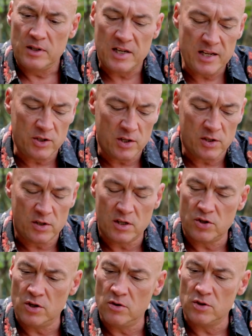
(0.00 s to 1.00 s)
teaches
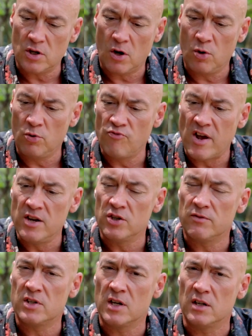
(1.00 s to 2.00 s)
the students a whole
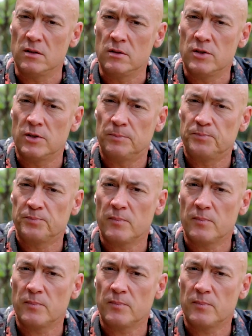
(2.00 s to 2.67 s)
range of skills